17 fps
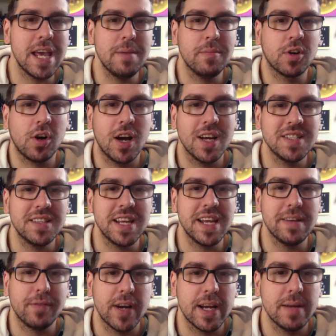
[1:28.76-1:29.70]
came across
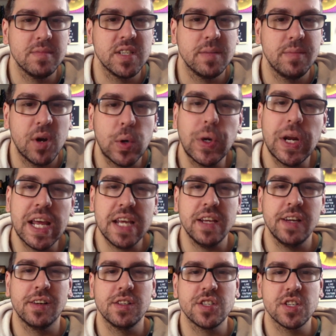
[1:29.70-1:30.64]
Dave Ramsey about 8
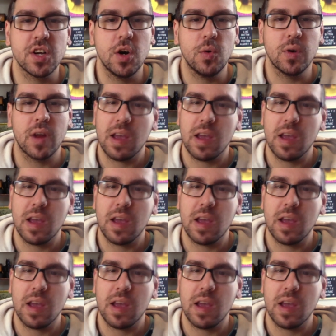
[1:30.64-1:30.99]
years ago when